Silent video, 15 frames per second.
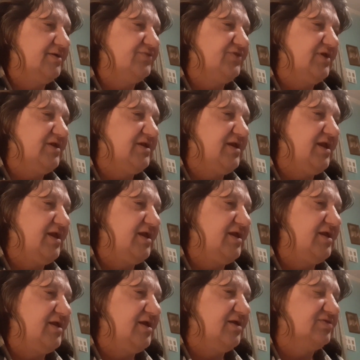
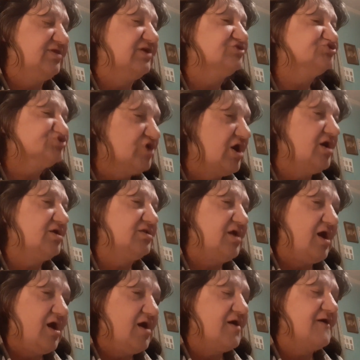the son
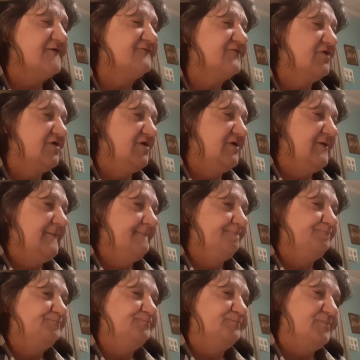of
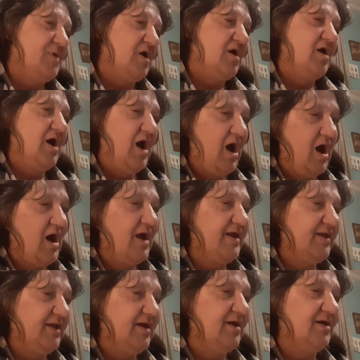
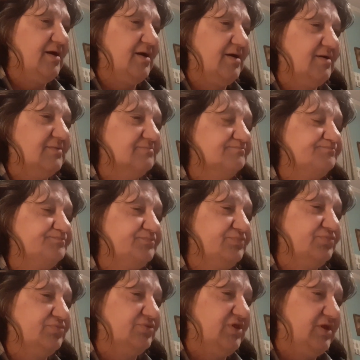Mahiah
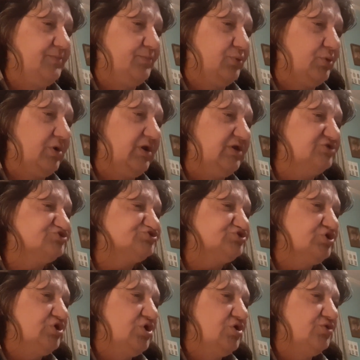the priest
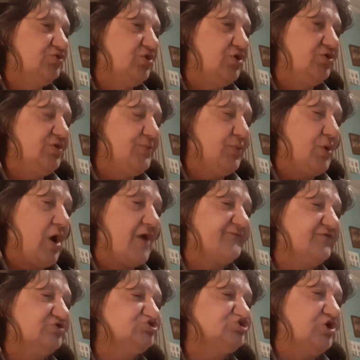to the
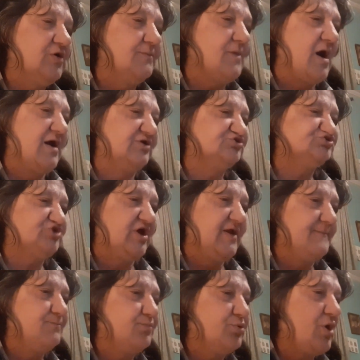prophet Jeremiah,
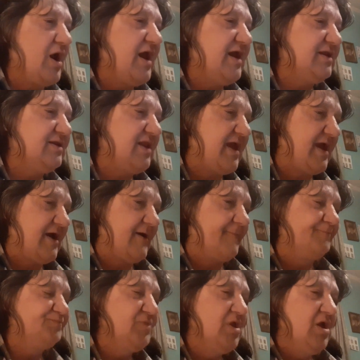saying, Pray now
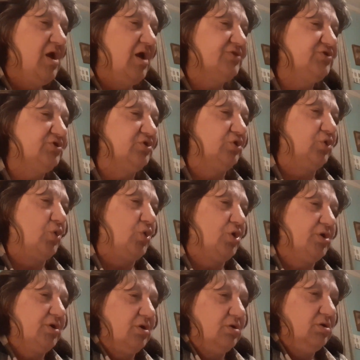unto the
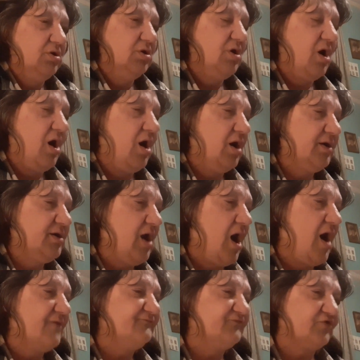Lord our
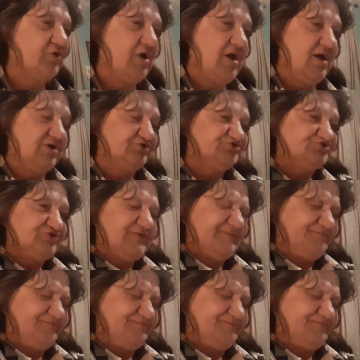God for us.